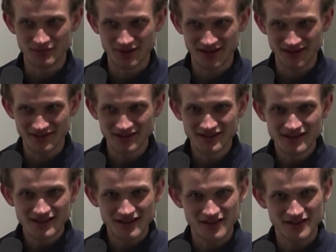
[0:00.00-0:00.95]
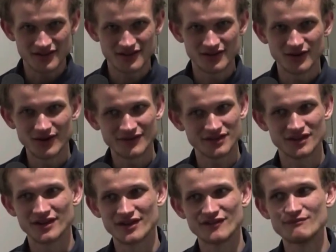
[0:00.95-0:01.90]
but it's often
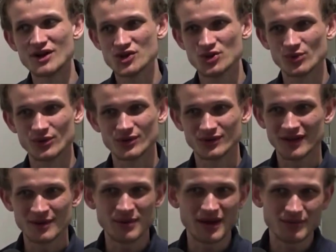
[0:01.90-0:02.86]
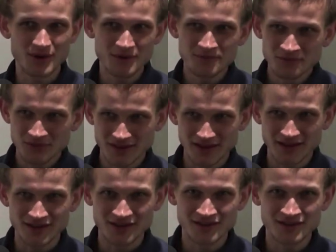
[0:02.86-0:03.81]
kind of much shorter than a paper.
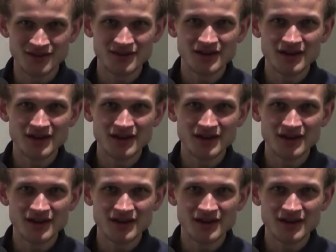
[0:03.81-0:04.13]
And